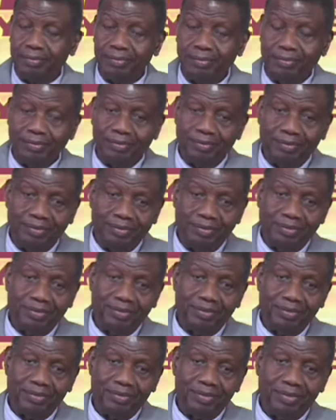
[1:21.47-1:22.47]

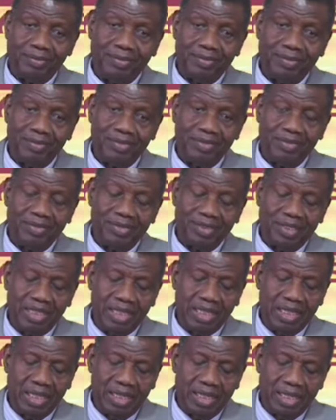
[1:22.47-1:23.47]

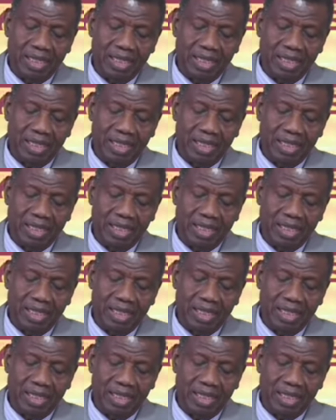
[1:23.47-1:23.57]
[no speech]